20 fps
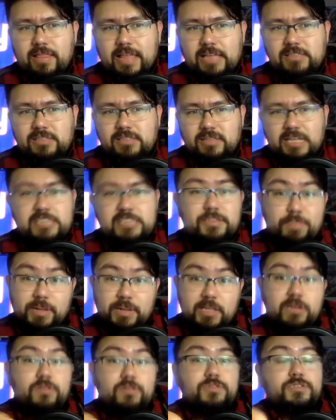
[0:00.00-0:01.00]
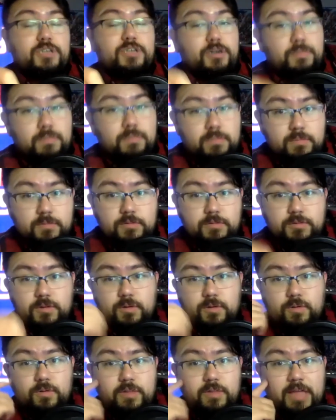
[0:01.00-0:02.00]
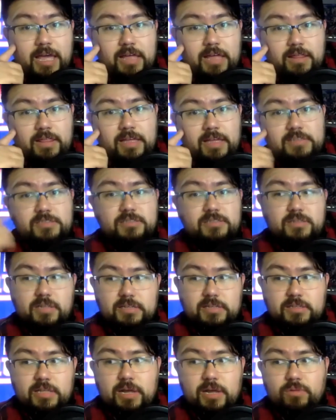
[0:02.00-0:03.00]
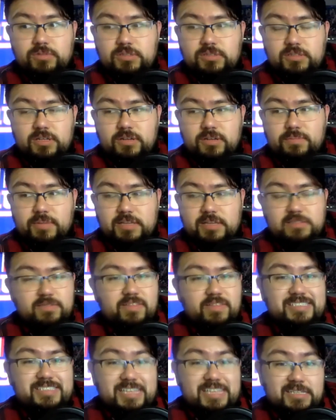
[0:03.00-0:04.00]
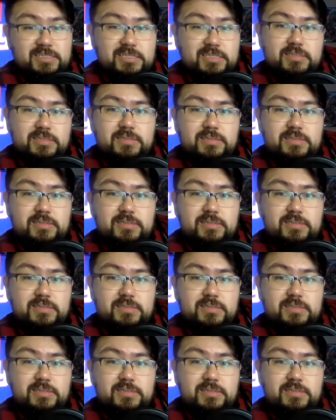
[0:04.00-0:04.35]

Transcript: that's a political term. So that that's that that was done because of the census.